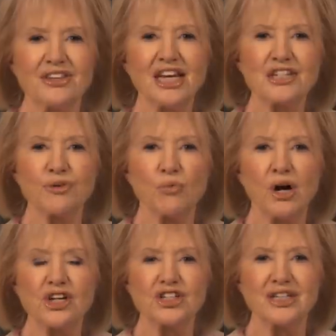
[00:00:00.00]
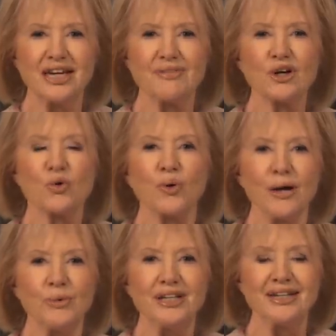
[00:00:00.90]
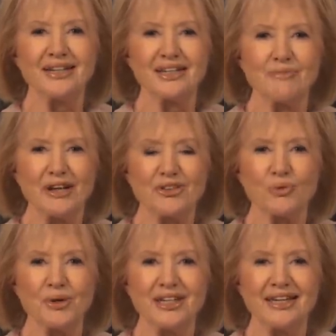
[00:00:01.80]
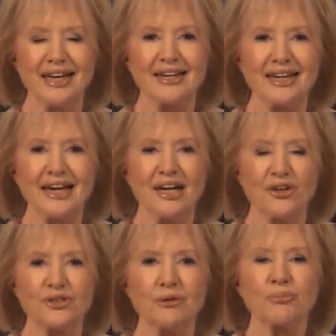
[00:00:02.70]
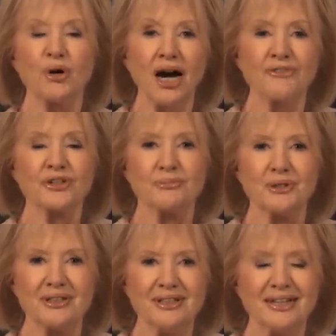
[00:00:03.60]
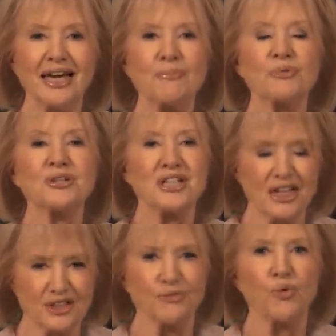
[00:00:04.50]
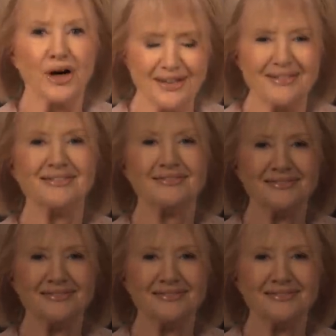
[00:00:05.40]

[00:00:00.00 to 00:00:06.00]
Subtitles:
Thanks for watching. Have a great weekend and make the week ahead a healthy, profitable, and productive one.